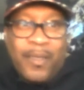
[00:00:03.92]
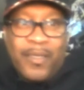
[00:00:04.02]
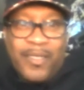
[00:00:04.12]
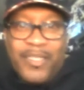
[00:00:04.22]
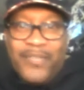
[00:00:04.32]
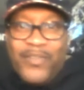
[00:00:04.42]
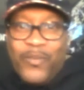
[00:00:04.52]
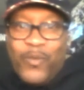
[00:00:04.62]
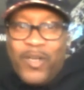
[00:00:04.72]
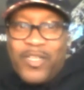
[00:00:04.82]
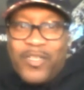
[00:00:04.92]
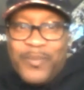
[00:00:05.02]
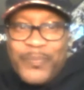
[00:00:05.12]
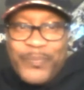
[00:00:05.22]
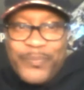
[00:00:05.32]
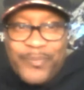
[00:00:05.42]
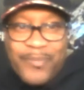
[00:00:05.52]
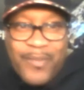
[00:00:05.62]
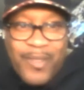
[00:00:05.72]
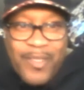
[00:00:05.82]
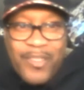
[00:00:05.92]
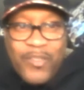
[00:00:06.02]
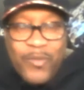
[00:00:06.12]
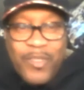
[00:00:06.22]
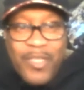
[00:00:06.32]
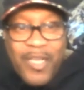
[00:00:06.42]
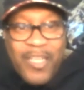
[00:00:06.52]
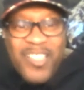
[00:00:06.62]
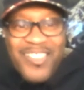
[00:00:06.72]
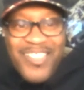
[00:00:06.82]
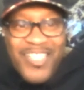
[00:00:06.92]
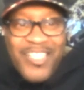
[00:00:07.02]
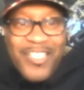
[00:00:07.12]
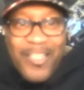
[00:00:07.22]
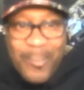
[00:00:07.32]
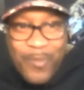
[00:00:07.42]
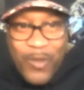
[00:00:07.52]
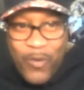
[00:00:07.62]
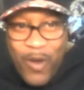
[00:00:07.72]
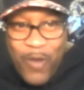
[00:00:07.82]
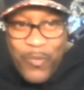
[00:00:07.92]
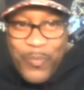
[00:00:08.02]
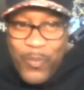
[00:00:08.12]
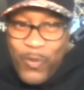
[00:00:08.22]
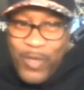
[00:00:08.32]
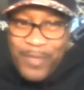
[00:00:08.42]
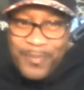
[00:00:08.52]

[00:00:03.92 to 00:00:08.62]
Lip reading: Good evening. Welcome to another edition of the McGraw Report.